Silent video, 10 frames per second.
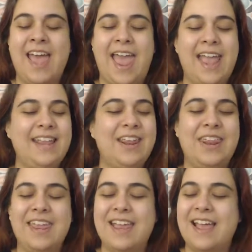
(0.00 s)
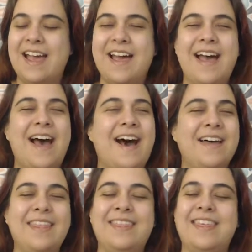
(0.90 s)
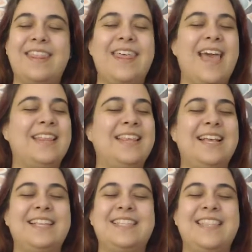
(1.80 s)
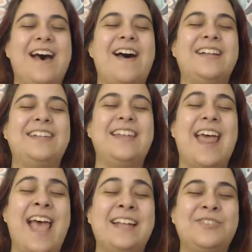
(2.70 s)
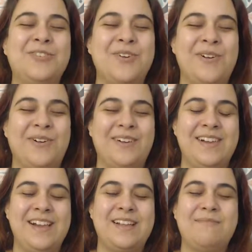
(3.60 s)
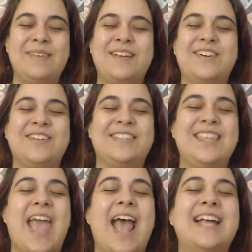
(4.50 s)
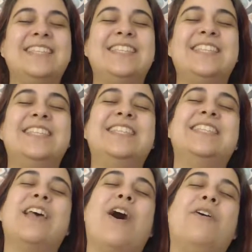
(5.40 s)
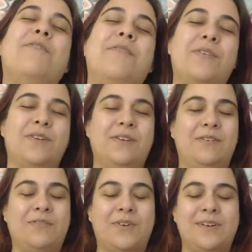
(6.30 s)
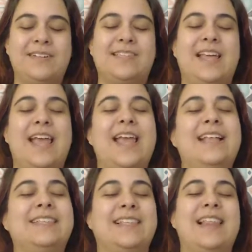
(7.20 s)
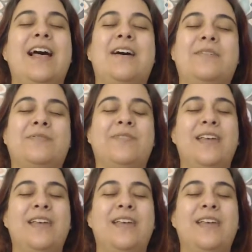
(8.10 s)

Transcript: anything other than that is not natural, because the essence of the universe is love,